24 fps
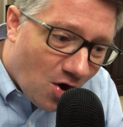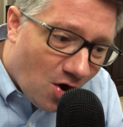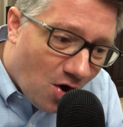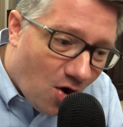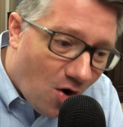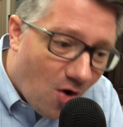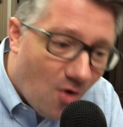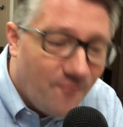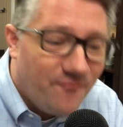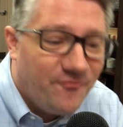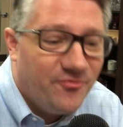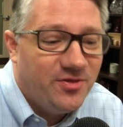
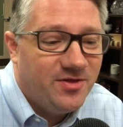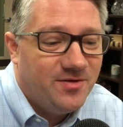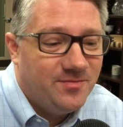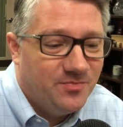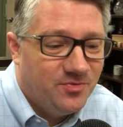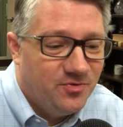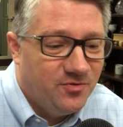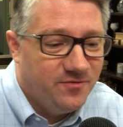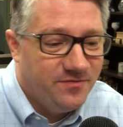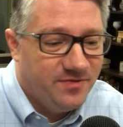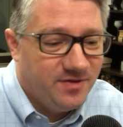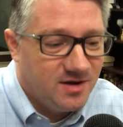hopefully
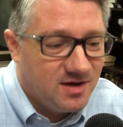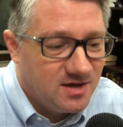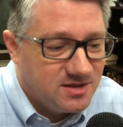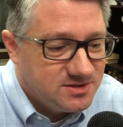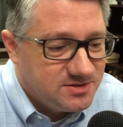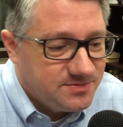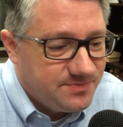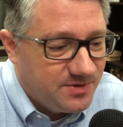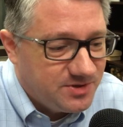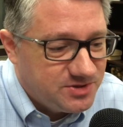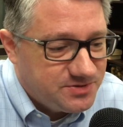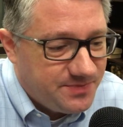improve the
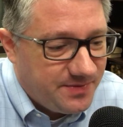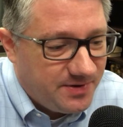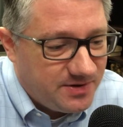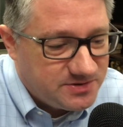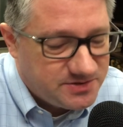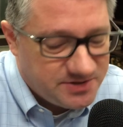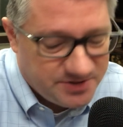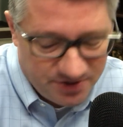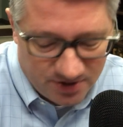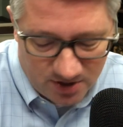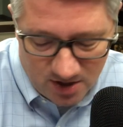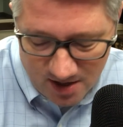customer experience
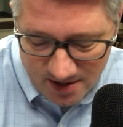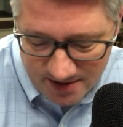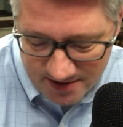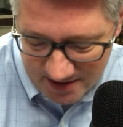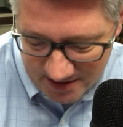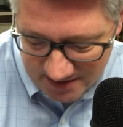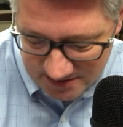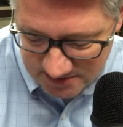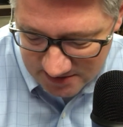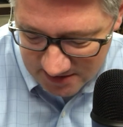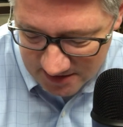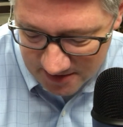in your
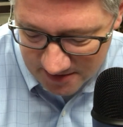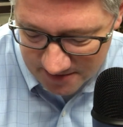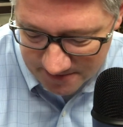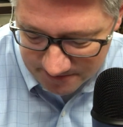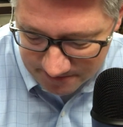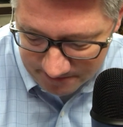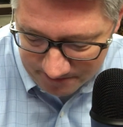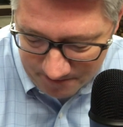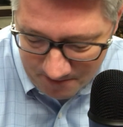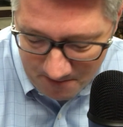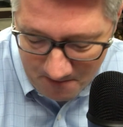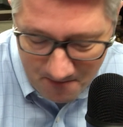contact center.
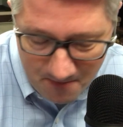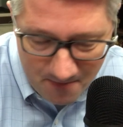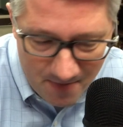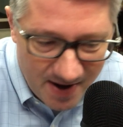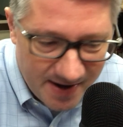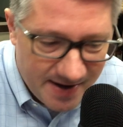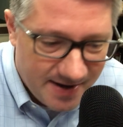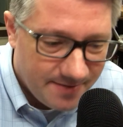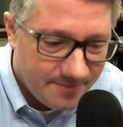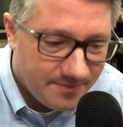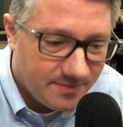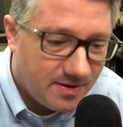My
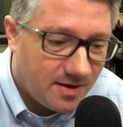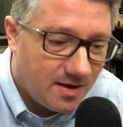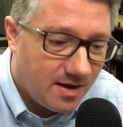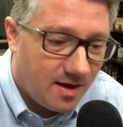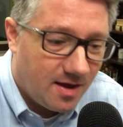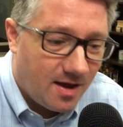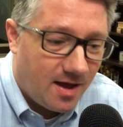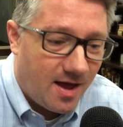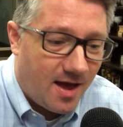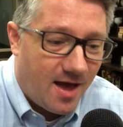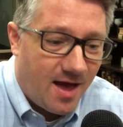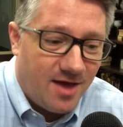name,
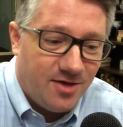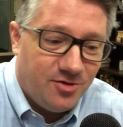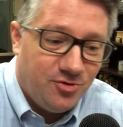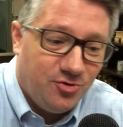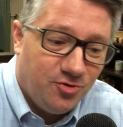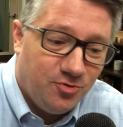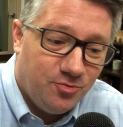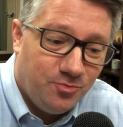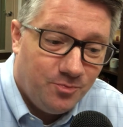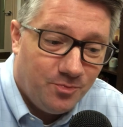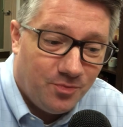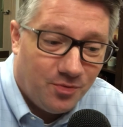as
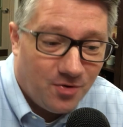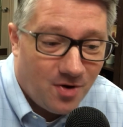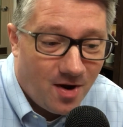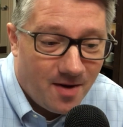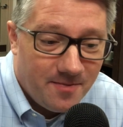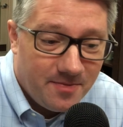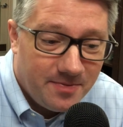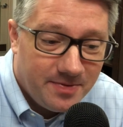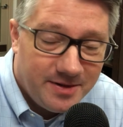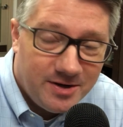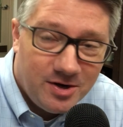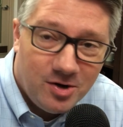you
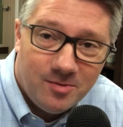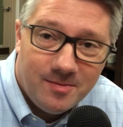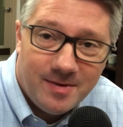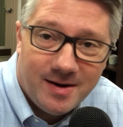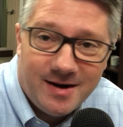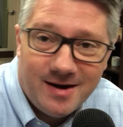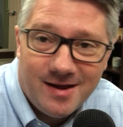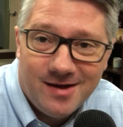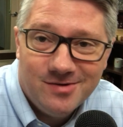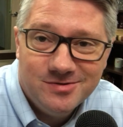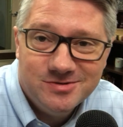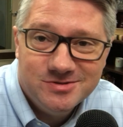probably know by
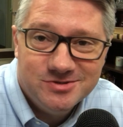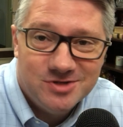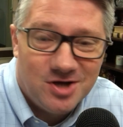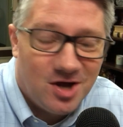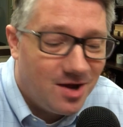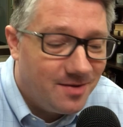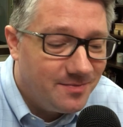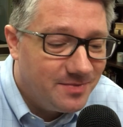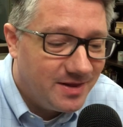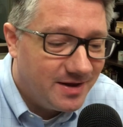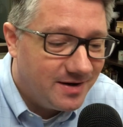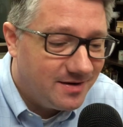now, is
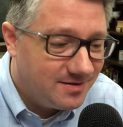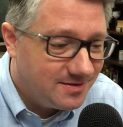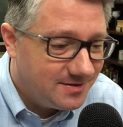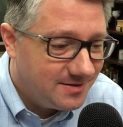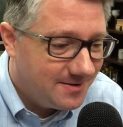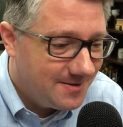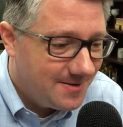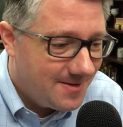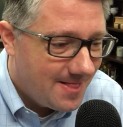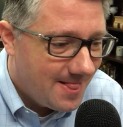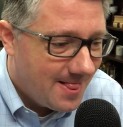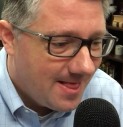Tom Laird.
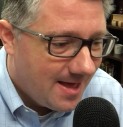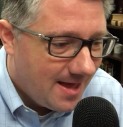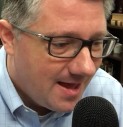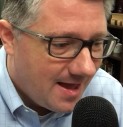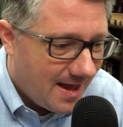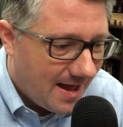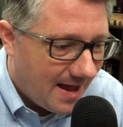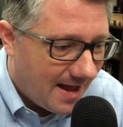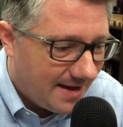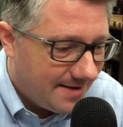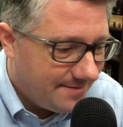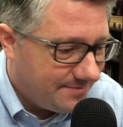
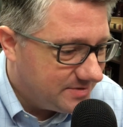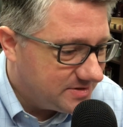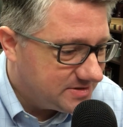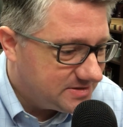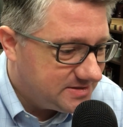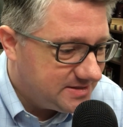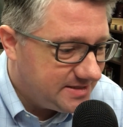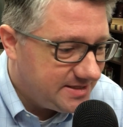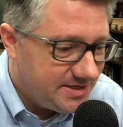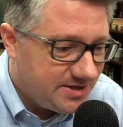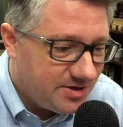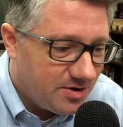I am the
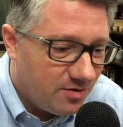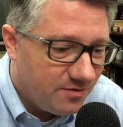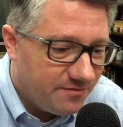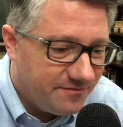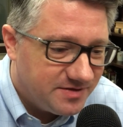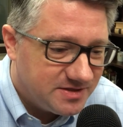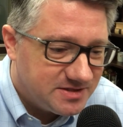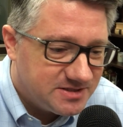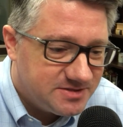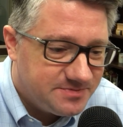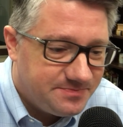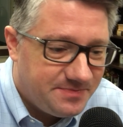CEO of
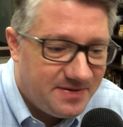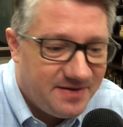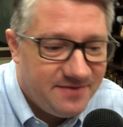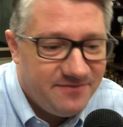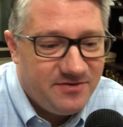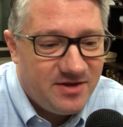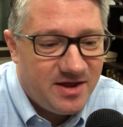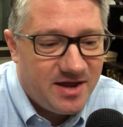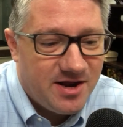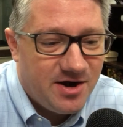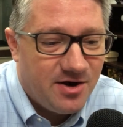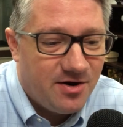
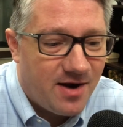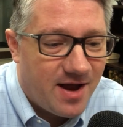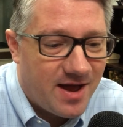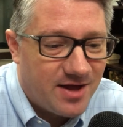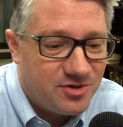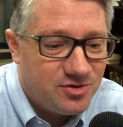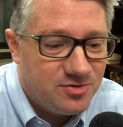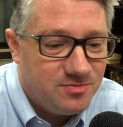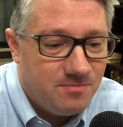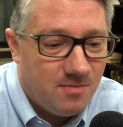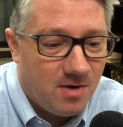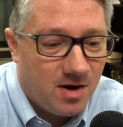Expedia
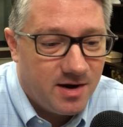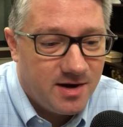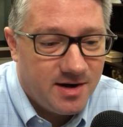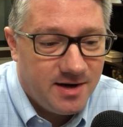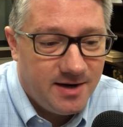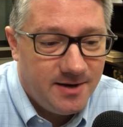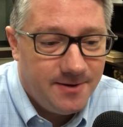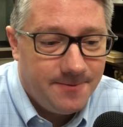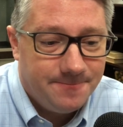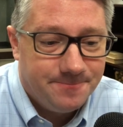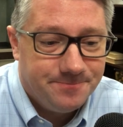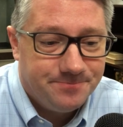Interaction
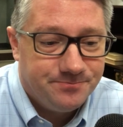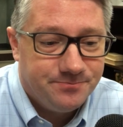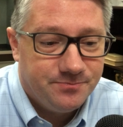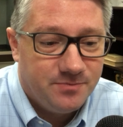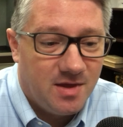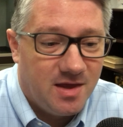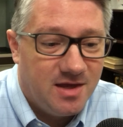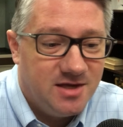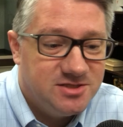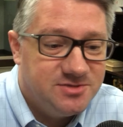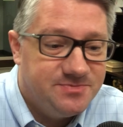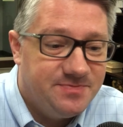Marketing.
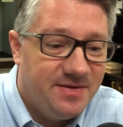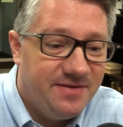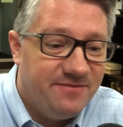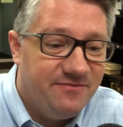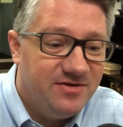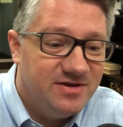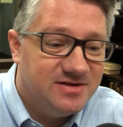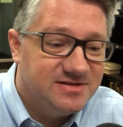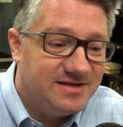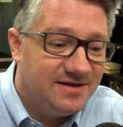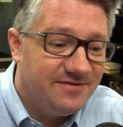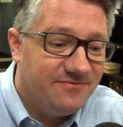
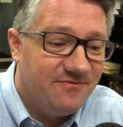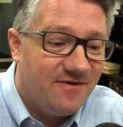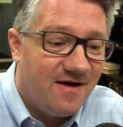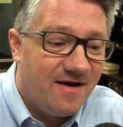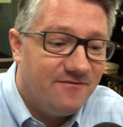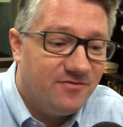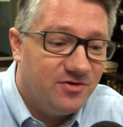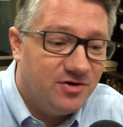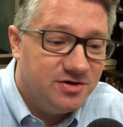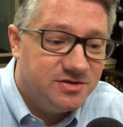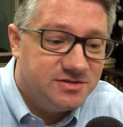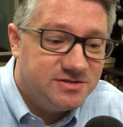Expedia is a
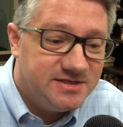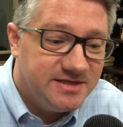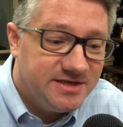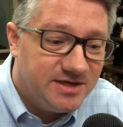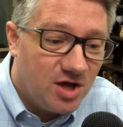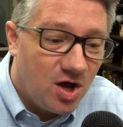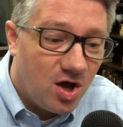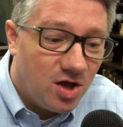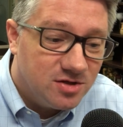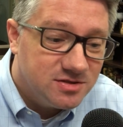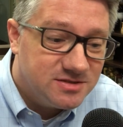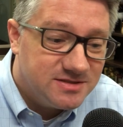500-seat
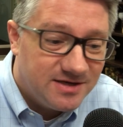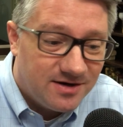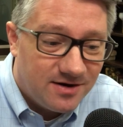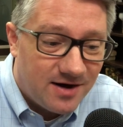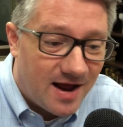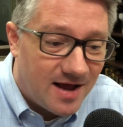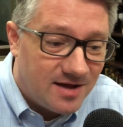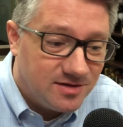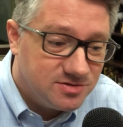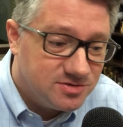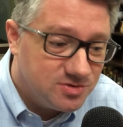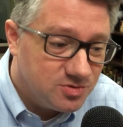call center
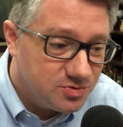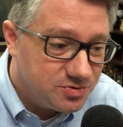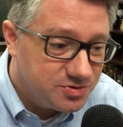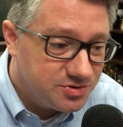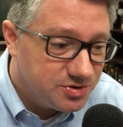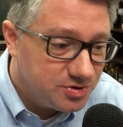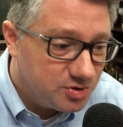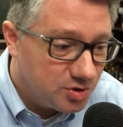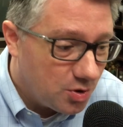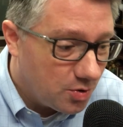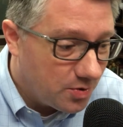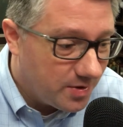
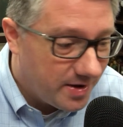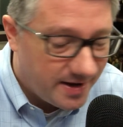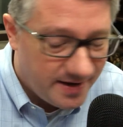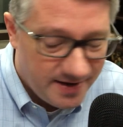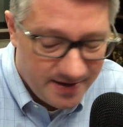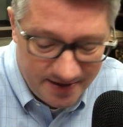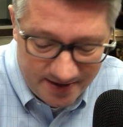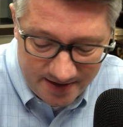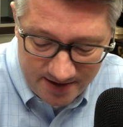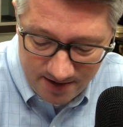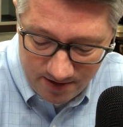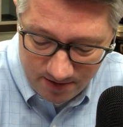outsourcer
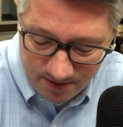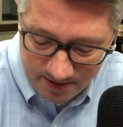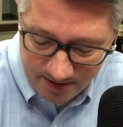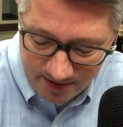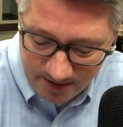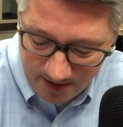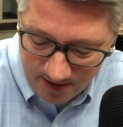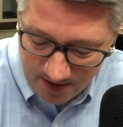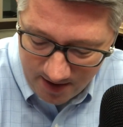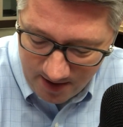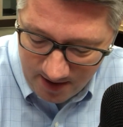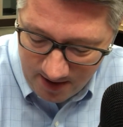located here
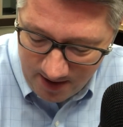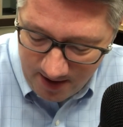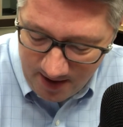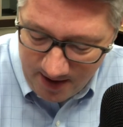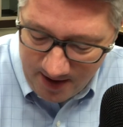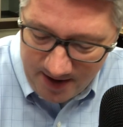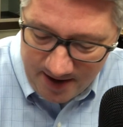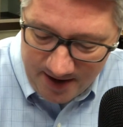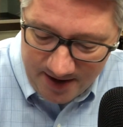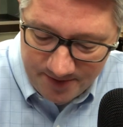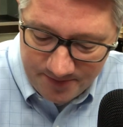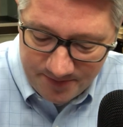
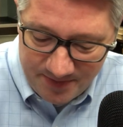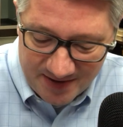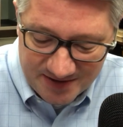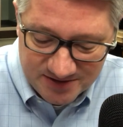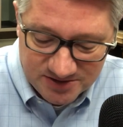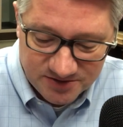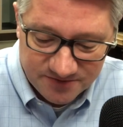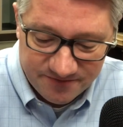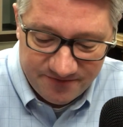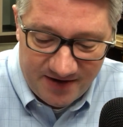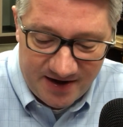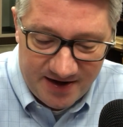in
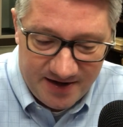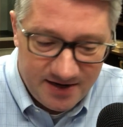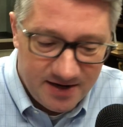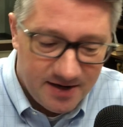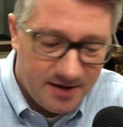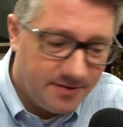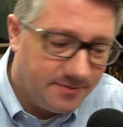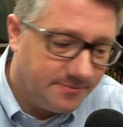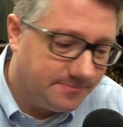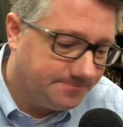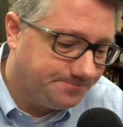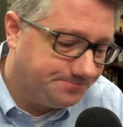Pennsylvania.